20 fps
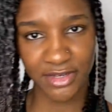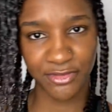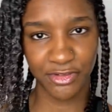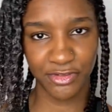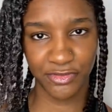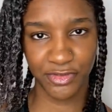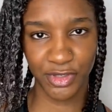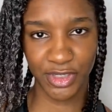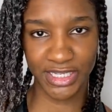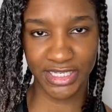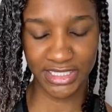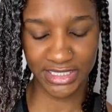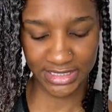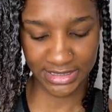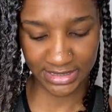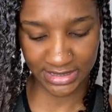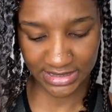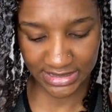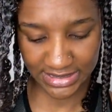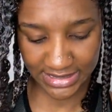if you feel like you
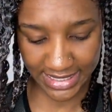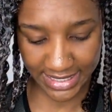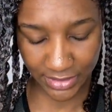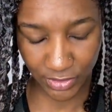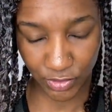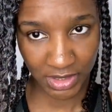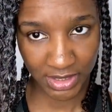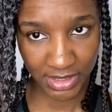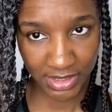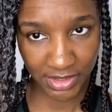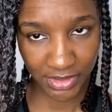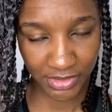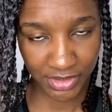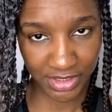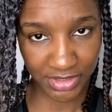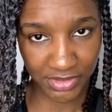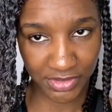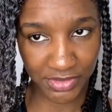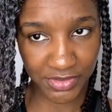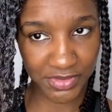need to detangle, you
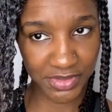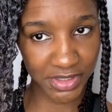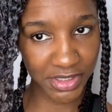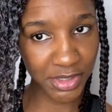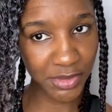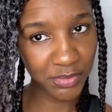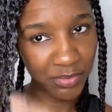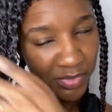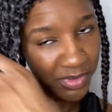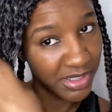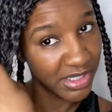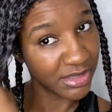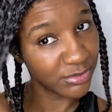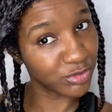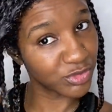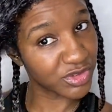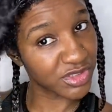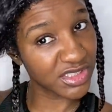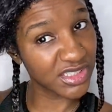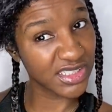can do so, but I'm
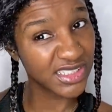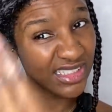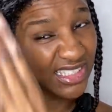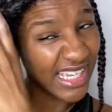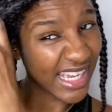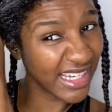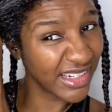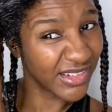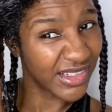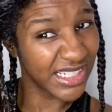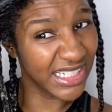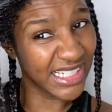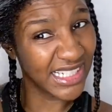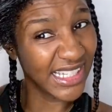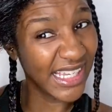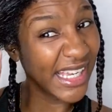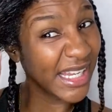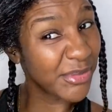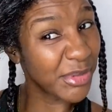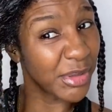just tangle a
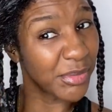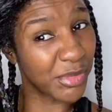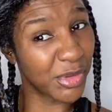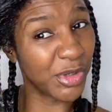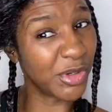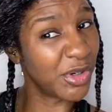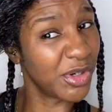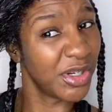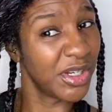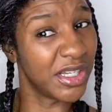little bit more.